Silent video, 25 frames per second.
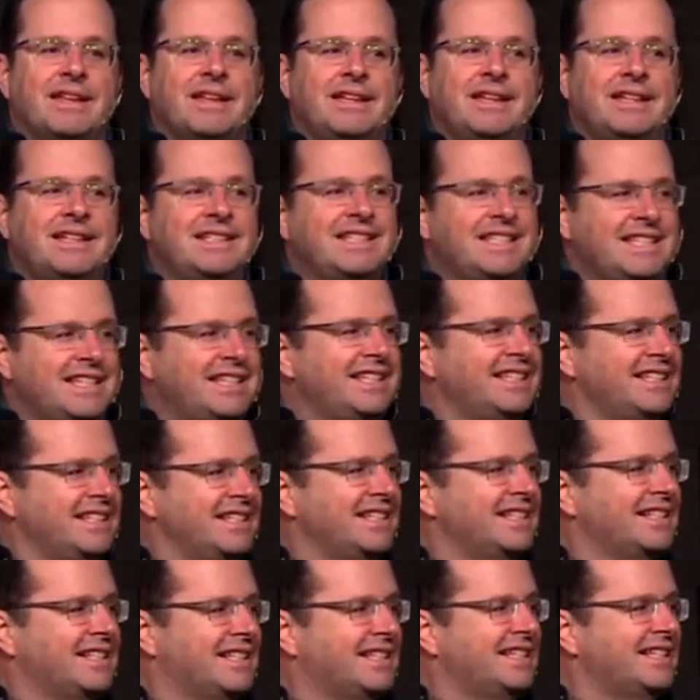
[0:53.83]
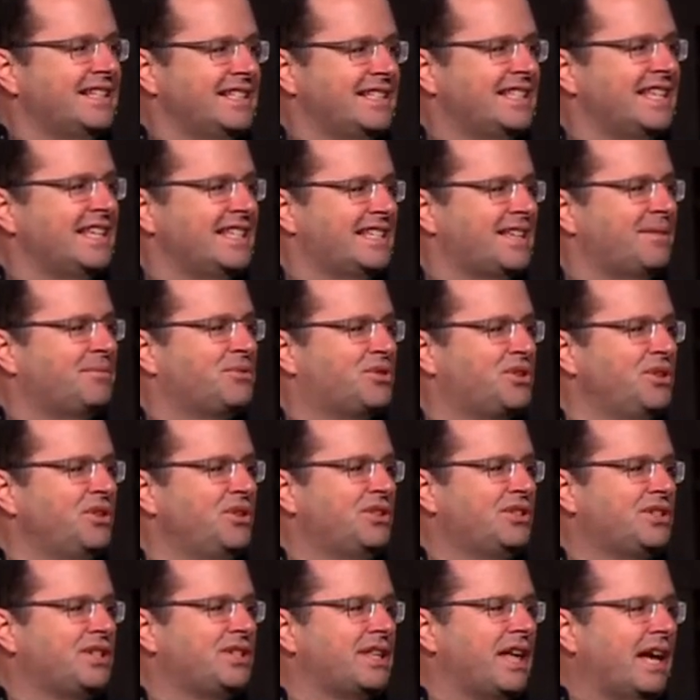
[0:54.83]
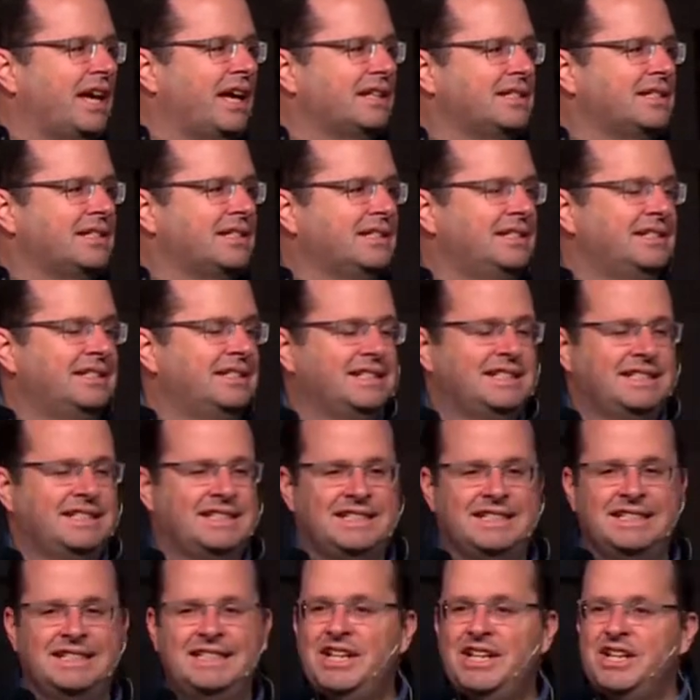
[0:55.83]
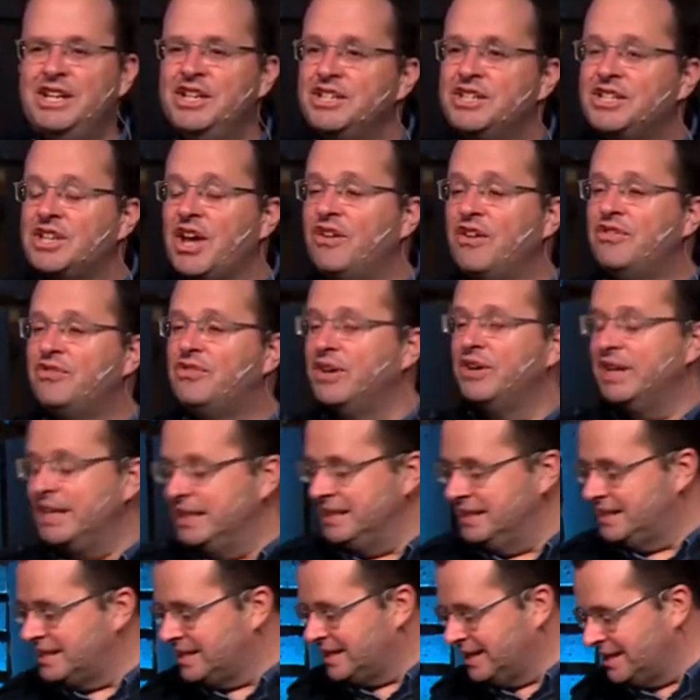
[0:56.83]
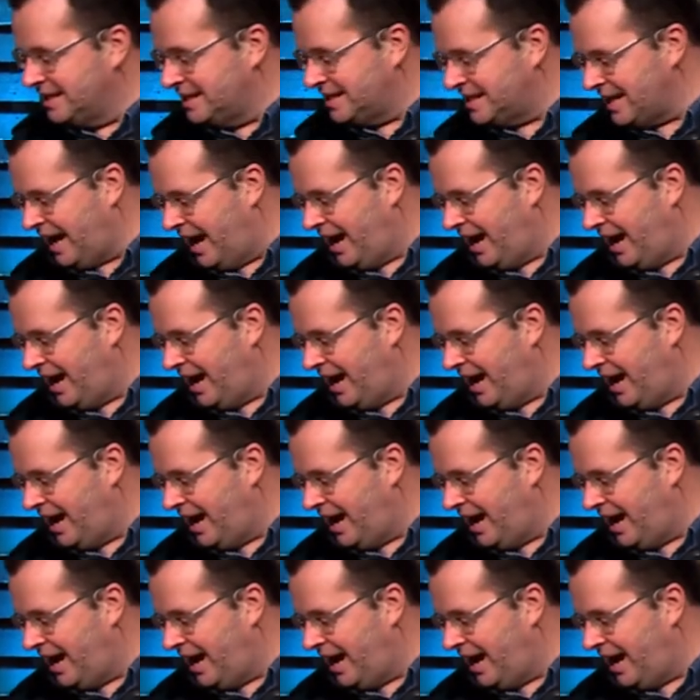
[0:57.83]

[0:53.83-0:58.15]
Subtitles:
Is there some truth to that? So, for instance,